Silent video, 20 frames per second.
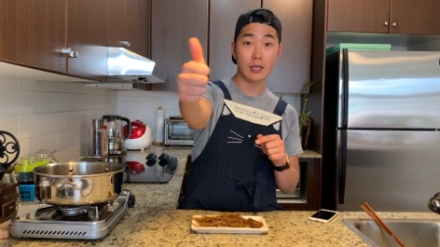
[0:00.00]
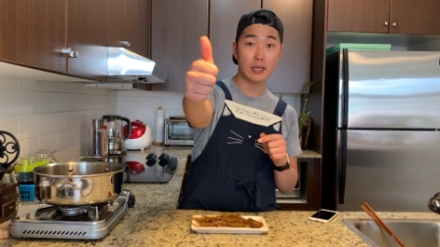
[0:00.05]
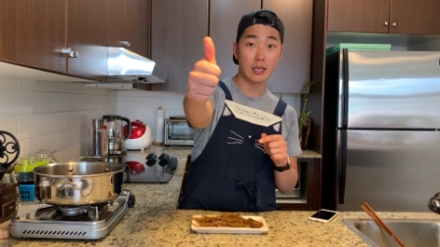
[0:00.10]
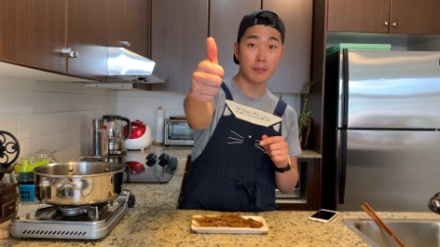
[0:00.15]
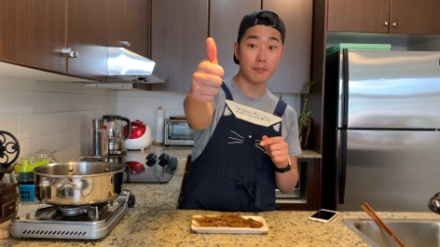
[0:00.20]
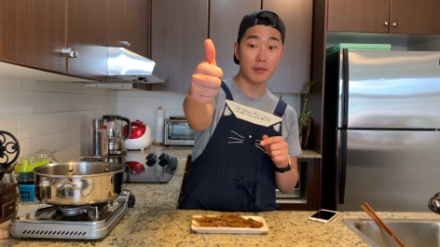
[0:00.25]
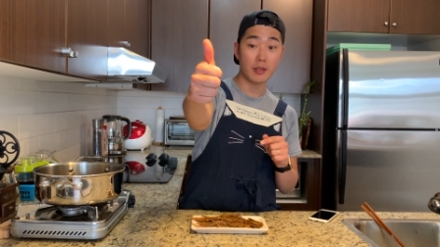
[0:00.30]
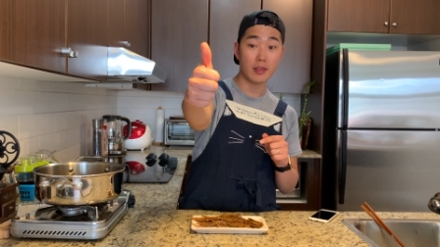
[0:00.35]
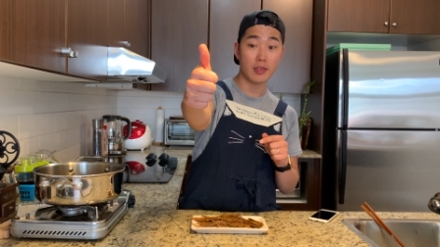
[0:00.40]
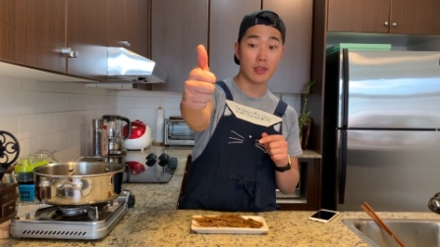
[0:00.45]
give
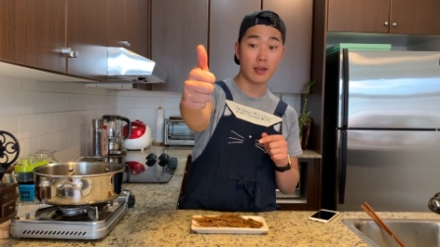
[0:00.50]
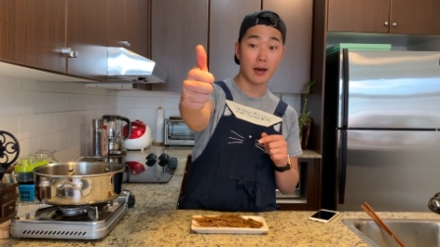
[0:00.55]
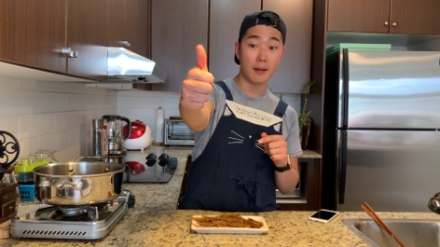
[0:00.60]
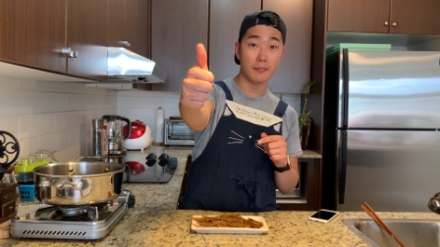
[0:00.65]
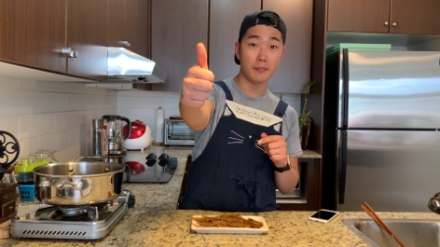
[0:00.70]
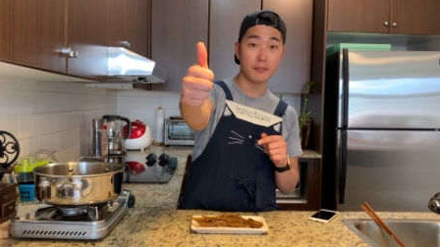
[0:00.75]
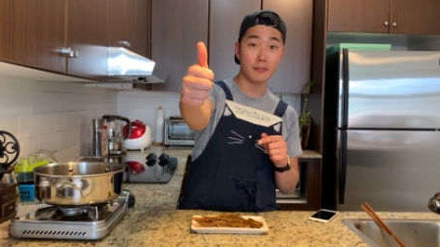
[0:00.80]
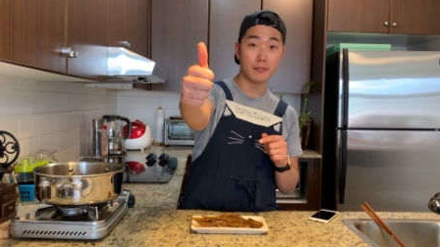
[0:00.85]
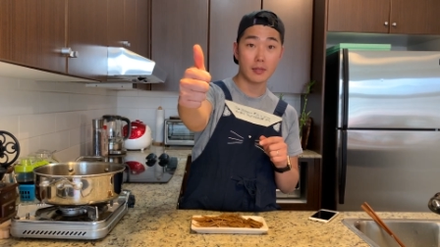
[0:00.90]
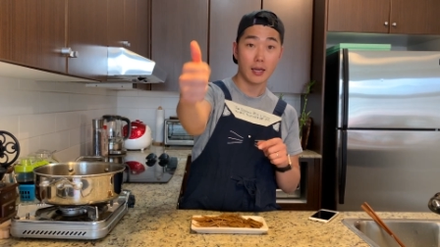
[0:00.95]
me a
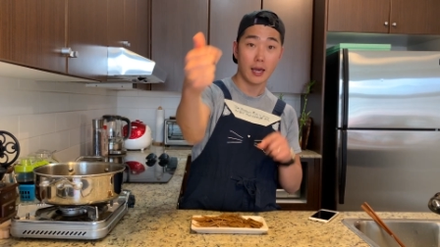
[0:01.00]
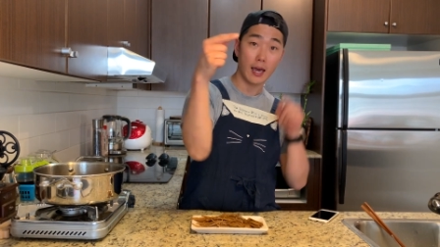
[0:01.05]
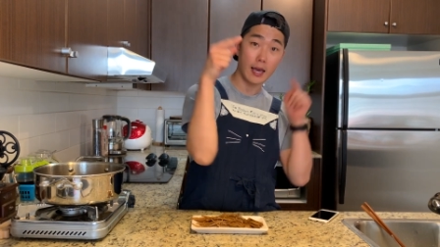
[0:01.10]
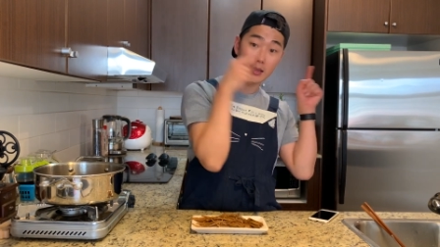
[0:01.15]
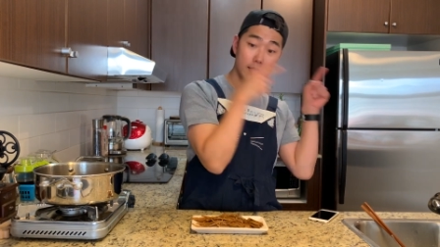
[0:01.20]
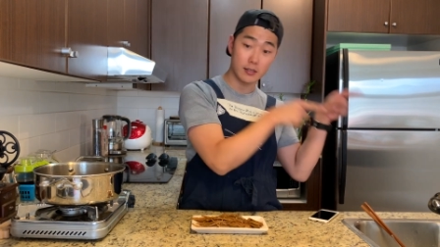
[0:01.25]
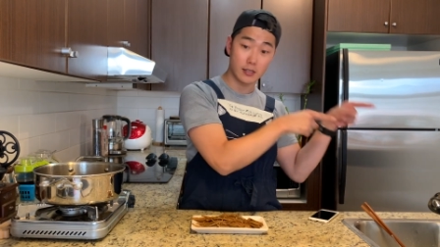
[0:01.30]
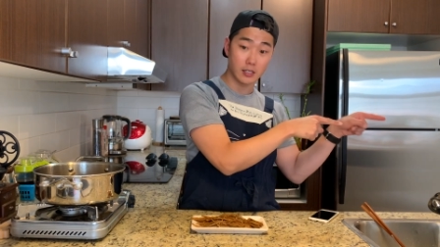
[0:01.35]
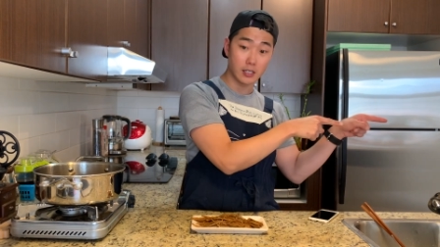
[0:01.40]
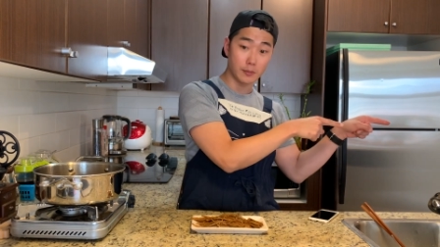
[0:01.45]
thumb
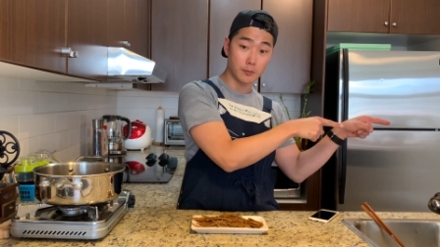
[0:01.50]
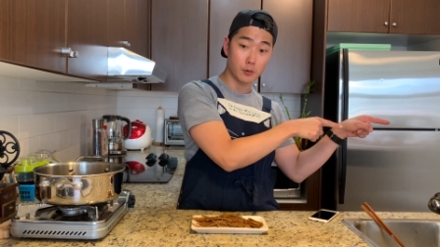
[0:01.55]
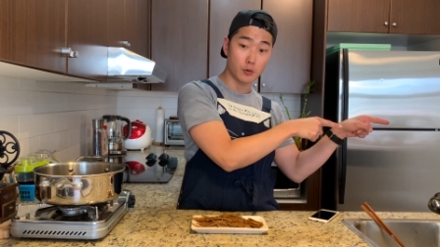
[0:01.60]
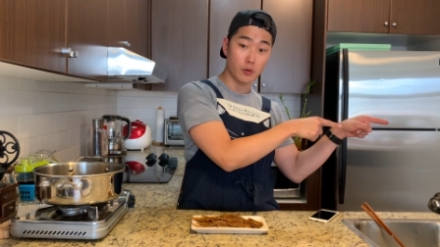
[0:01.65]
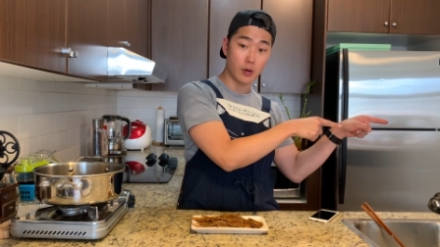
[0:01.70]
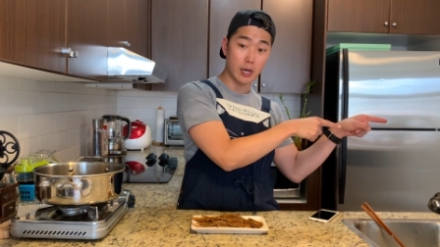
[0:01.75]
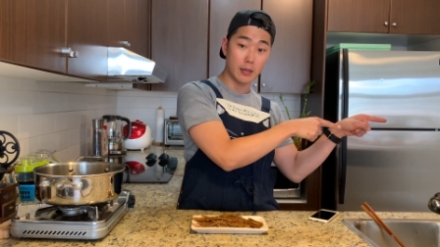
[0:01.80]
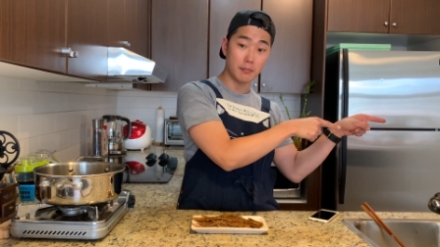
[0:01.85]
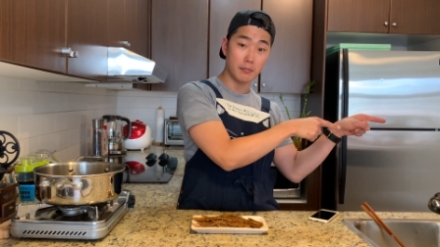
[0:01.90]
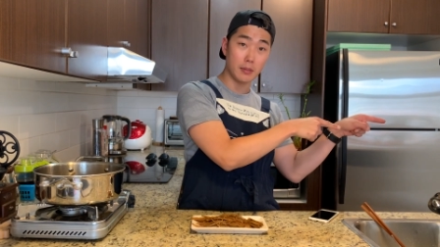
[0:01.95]
and
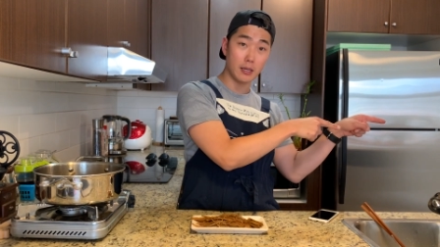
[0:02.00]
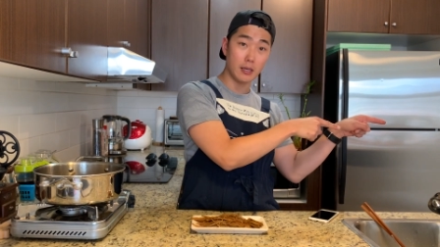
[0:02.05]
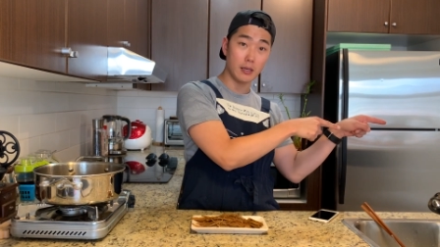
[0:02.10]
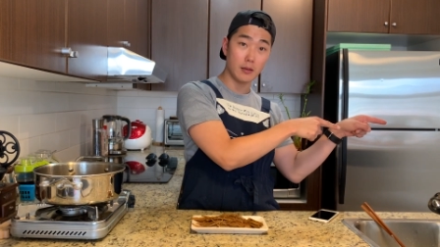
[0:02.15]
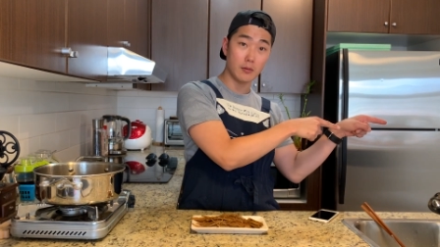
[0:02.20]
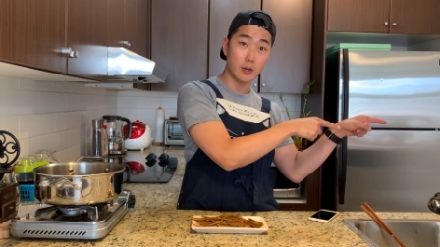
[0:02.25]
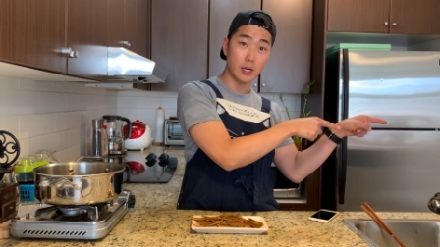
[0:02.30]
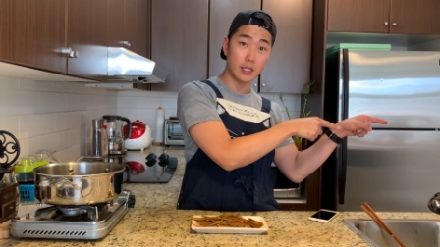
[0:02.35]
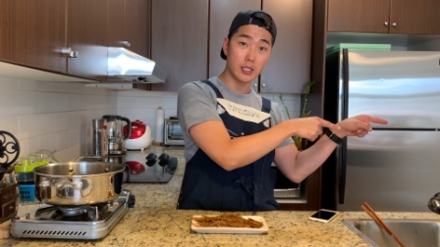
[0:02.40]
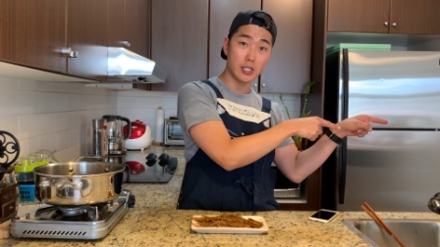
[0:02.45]
subscribe me
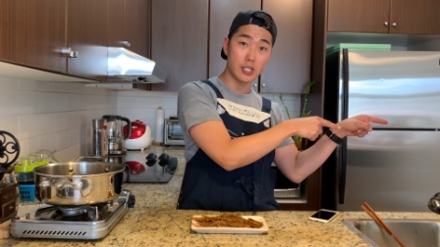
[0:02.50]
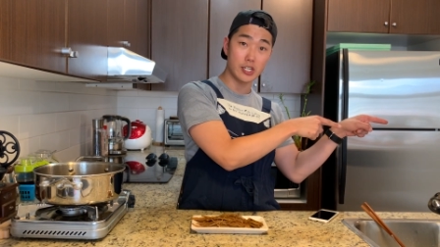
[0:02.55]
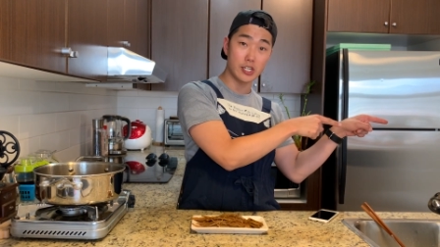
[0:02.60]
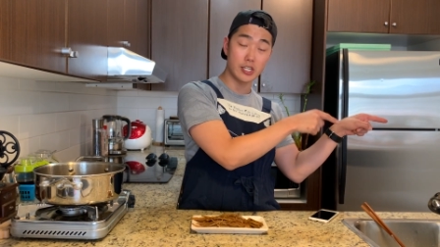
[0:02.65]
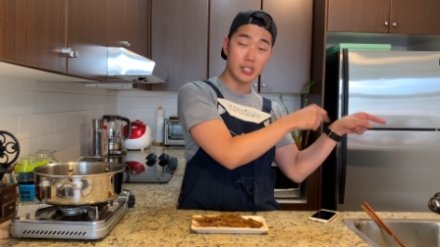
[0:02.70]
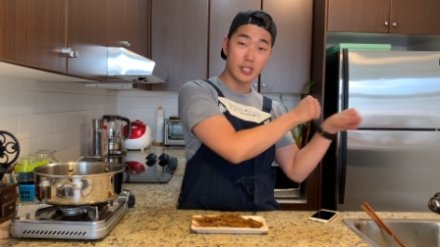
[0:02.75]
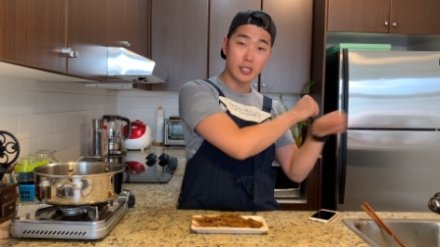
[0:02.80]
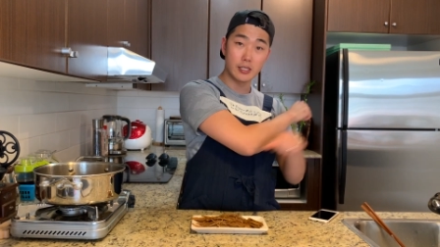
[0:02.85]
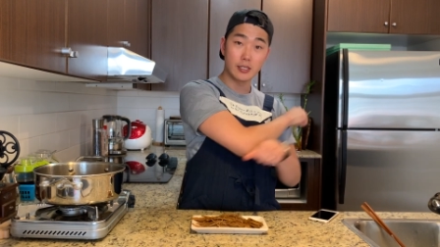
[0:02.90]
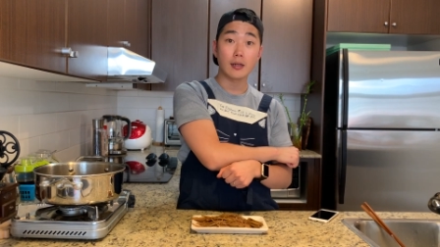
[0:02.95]
right
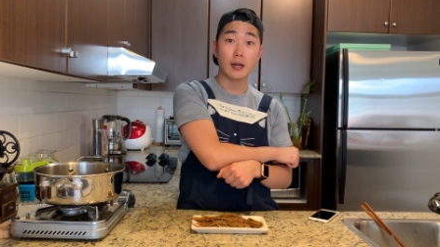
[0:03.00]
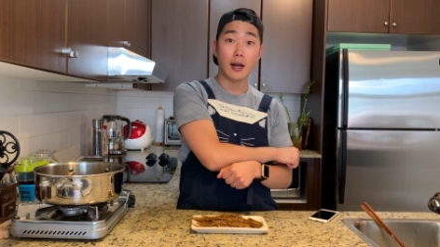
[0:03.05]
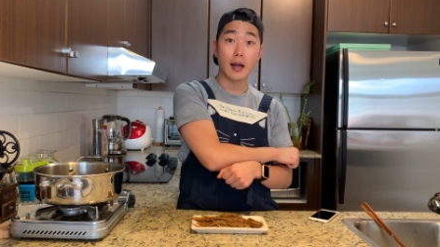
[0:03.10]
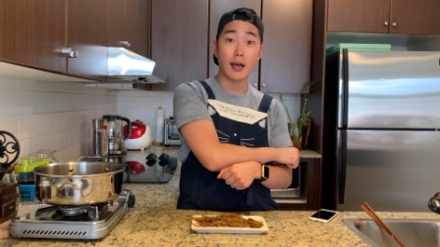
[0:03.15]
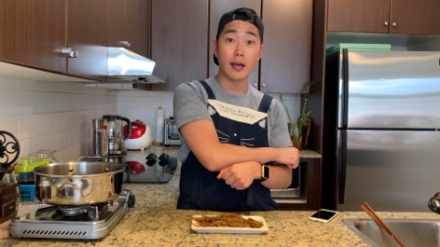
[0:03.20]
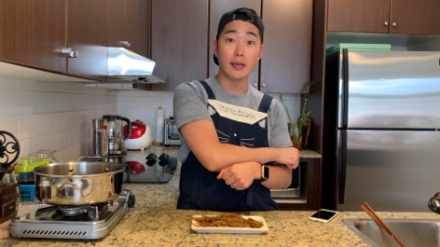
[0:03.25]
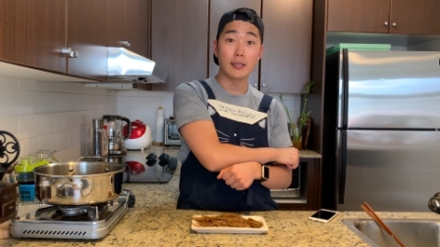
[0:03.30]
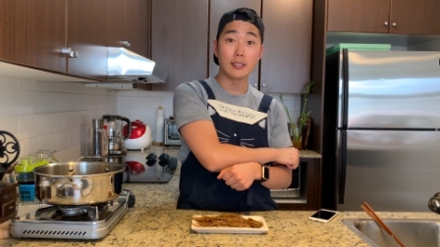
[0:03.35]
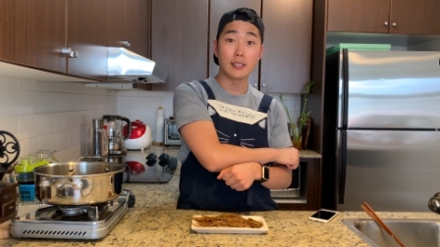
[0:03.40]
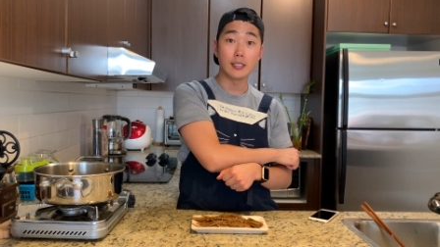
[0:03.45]
here.
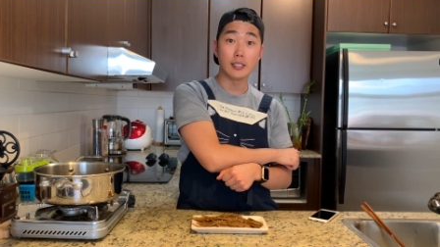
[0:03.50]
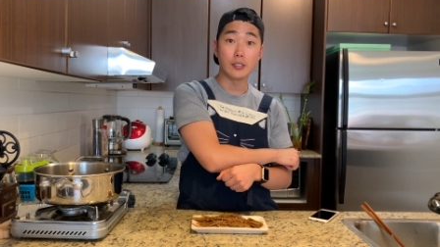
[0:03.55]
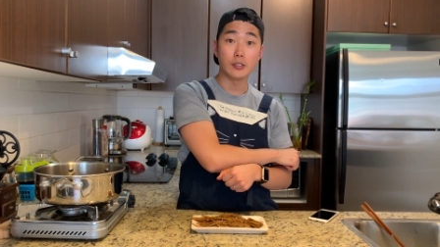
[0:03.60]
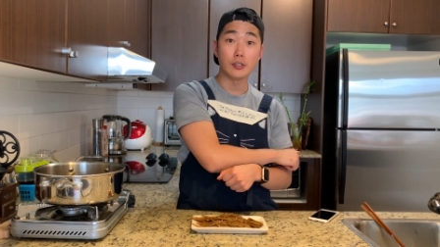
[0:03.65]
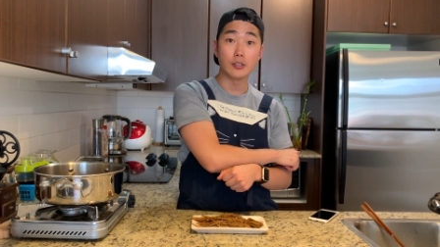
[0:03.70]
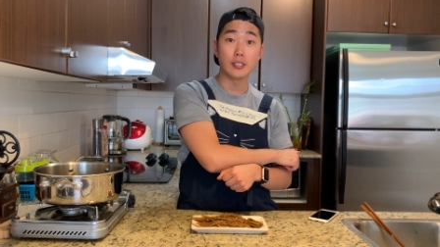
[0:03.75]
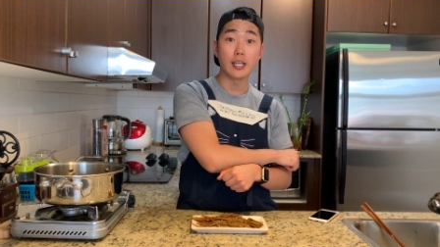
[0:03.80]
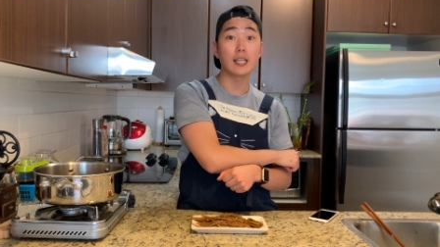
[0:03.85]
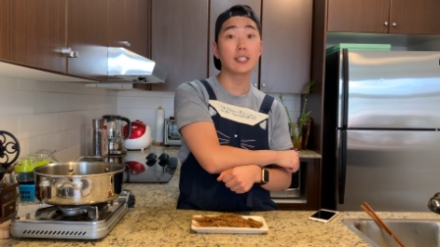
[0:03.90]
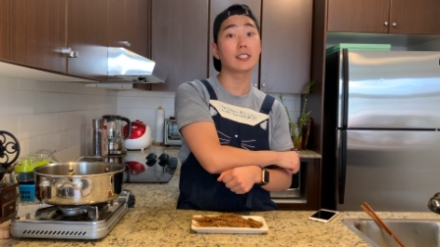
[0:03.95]
I see
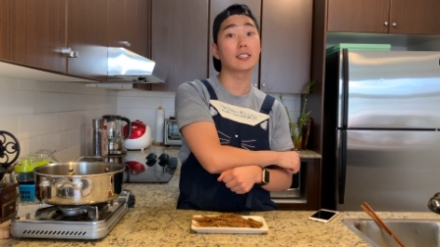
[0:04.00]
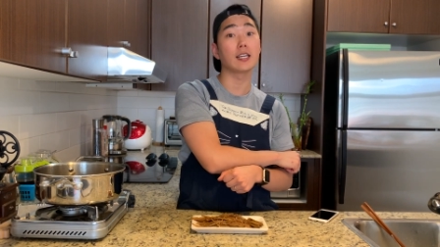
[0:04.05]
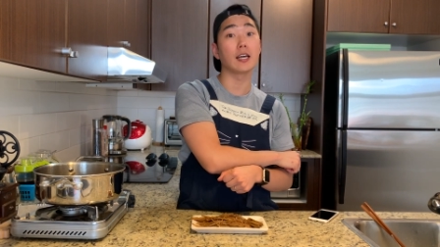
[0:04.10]
you next